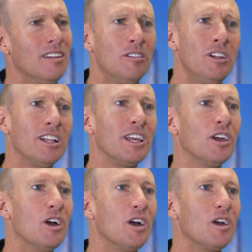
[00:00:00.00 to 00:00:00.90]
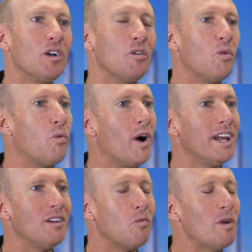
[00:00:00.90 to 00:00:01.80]
Really?
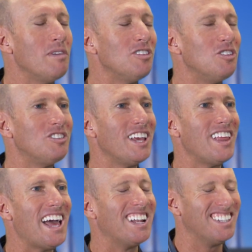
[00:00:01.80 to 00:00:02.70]
Why? What makes you say that?